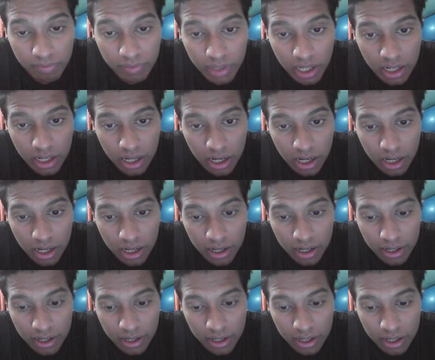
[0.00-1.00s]

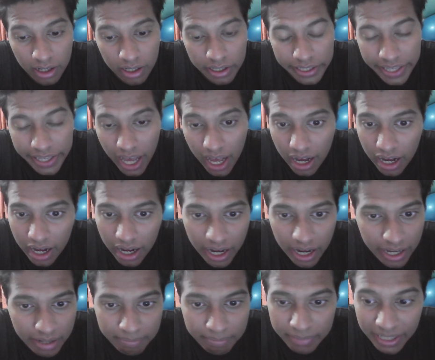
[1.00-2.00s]
I
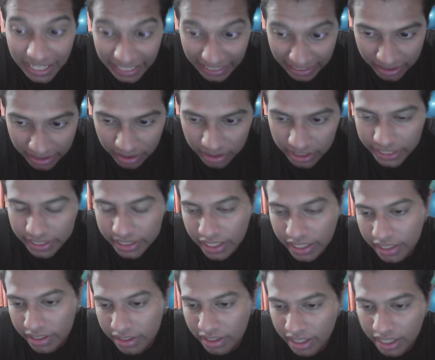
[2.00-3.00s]
am mentally
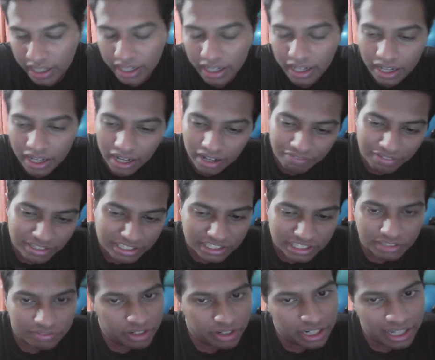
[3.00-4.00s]
tired. Like, first
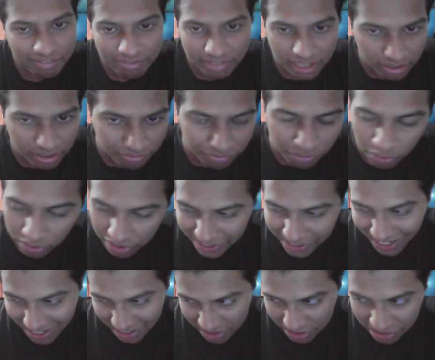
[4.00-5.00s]
of all, I've done 4
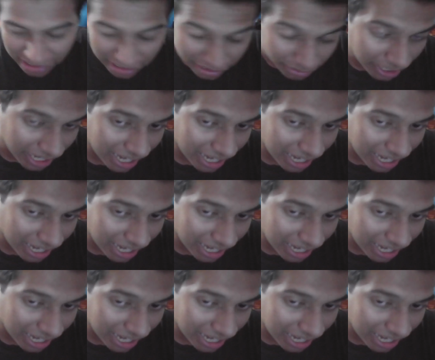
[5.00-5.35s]
reactions today.